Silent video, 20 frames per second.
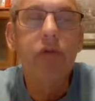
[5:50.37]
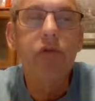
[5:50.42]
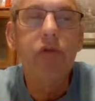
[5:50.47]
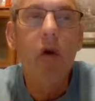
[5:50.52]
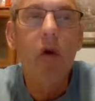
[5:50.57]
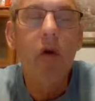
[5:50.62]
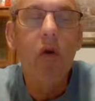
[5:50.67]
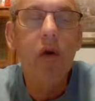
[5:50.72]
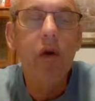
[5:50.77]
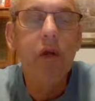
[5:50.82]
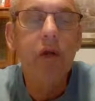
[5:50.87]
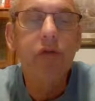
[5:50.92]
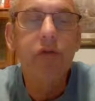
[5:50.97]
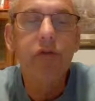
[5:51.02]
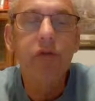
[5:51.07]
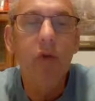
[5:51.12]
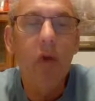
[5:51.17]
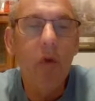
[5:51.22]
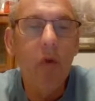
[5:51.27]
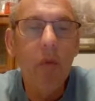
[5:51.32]
heart
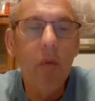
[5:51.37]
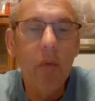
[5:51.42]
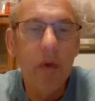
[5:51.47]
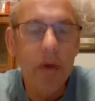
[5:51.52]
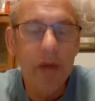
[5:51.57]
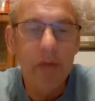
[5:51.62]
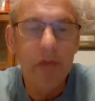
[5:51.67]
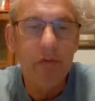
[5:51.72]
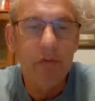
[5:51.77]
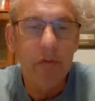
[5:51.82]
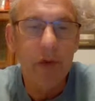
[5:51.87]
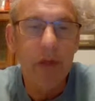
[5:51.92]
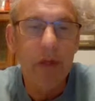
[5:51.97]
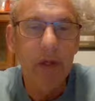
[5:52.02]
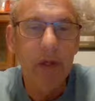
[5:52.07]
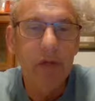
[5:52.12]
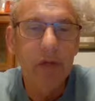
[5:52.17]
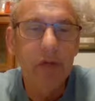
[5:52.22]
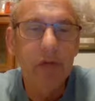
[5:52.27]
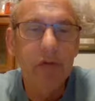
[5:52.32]
is always
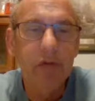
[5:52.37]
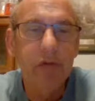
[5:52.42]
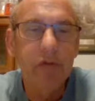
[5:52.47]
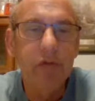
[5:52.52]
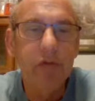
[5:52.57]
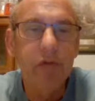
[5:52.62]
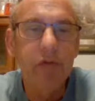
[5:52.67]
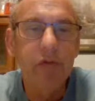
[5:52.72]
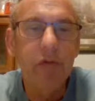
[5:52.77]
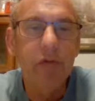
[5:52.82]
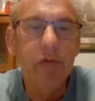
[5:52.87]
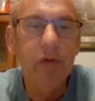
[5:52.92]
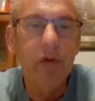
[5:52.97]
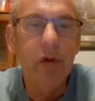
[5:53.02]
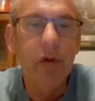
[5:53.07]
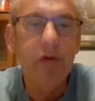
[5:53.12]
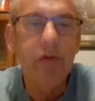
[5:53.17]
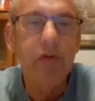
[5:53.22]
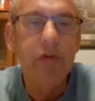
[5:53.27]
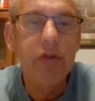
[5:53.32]
ready to
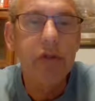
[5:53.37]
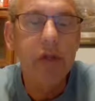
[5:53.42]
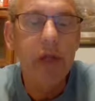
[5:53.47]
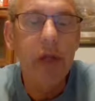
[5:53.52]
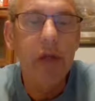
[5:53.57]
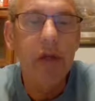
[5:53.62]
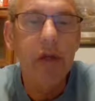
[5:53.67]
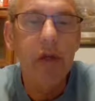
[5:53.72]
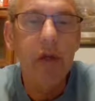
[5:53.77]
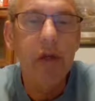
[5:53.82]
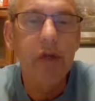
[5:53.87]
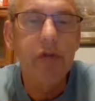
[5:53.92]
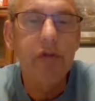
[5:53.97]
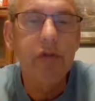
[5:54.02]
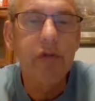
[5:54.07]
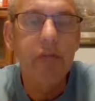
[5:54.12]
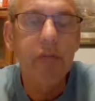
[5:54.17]
understand and